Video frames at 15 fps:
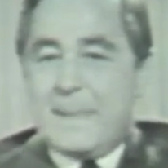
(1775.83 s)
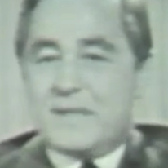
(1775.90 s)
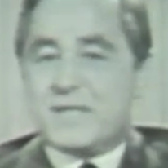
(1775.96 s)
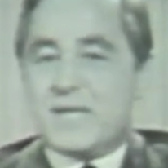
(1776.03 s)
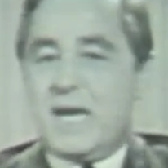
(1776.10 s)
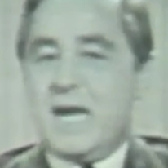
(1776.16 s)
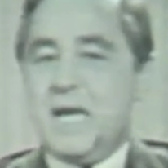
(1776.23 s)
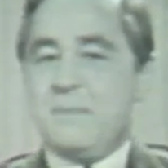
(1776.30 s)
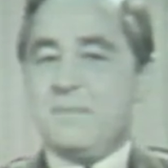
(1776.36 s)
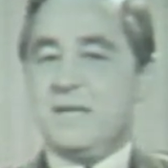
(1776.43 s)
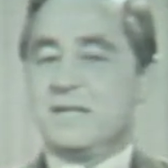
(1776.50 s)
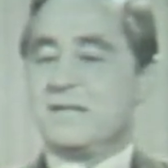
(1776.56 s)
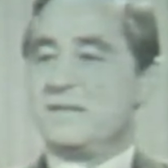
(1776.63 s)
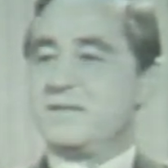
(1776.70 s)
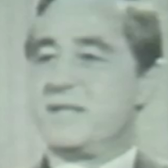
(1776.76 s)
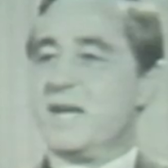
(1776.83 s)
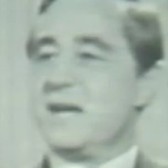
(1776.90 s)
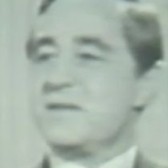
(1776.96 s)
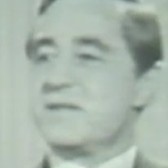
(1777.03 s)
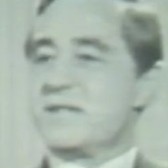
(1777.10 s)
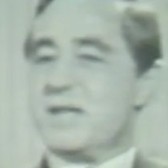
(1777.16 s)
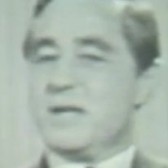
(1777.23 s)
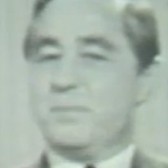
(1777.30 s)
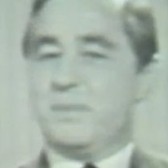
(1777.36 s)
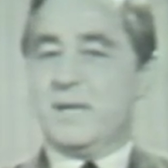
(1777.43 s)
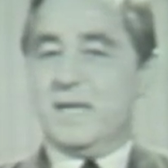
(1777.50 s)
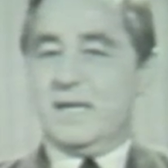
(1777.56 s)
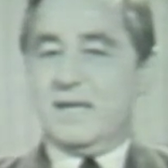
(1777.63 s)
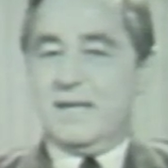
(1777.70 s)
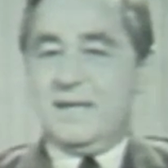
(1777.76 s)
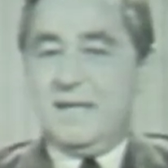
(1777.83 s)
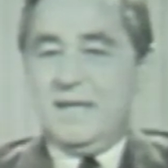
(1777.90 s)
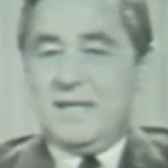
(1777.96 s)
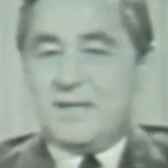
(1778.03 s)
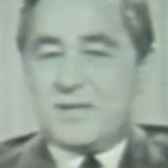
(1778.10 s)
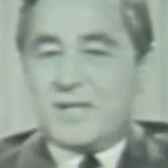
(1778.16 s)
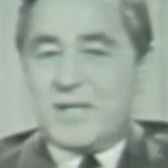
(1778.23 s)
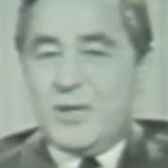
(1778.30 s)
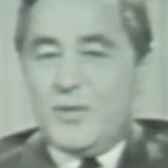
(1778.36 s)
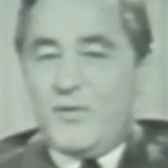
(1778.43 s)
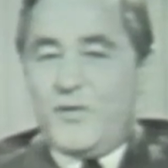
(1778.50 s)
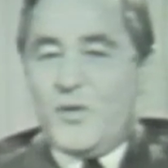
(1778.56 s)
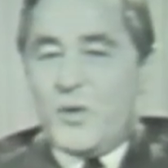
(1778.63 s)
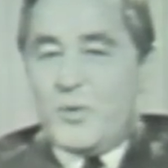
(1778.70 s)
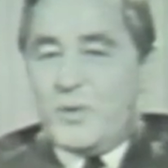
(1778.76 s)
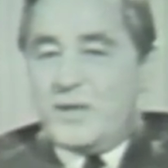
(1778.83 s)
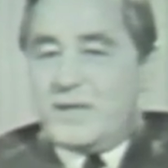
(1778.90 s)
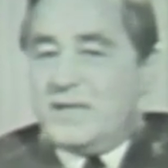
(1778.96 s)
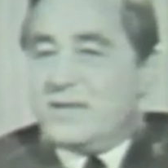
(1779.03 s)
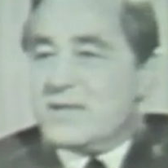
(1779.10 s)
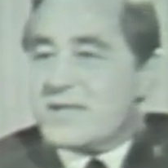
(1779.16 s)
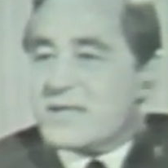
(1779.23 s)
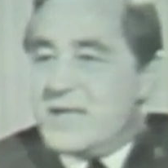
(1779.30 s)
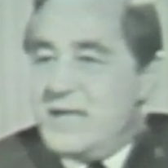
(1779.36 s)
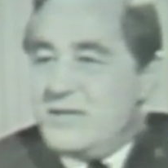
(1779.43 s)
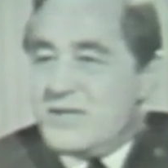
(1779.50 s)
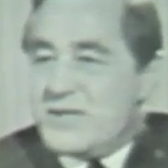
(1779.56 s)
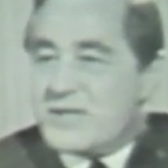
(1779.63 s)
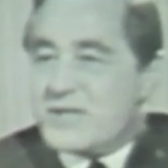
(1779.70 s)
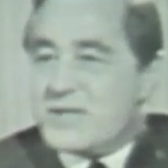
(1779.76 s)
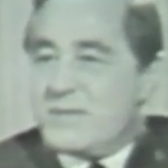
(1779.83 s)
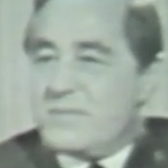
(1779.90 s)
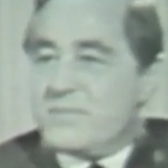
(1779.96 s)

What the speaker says: time does appear to go forward, in the sense